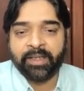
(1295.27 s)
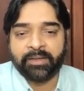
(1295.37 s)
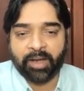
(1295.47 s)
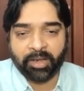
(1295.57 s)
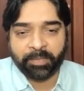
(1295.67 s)

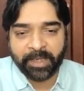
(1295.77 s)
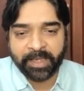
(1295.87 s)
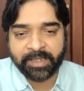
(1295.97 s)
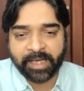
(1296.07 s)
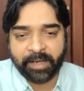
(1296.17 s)
Third
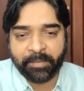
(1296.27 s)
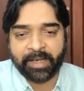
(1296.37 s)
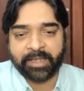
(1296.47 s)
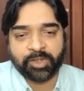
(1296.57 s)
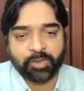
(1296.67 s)
place n
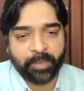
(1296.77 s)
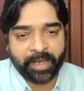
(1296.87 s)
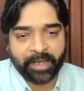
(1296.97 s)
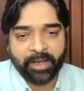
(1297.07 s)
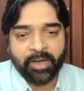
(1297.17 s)
minus 2
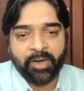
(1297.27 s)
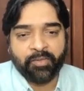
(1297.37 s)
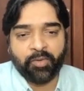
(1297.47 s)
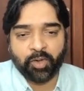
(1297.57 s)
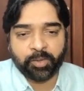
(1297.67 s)
way.
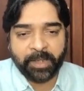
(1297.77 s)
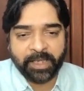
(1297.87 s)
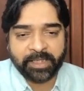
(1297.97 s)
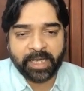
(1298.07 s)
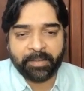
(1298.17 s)
Fourth
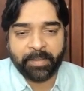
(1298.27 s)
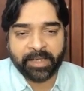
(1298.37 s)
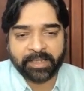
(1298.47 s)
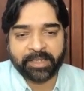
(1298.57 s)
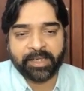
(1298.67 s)
place n
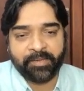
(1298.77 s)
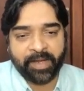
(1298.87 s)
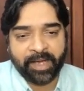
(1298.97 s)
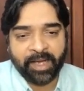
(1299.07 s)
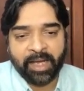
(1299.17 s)
minus 3
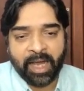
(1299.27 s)
way.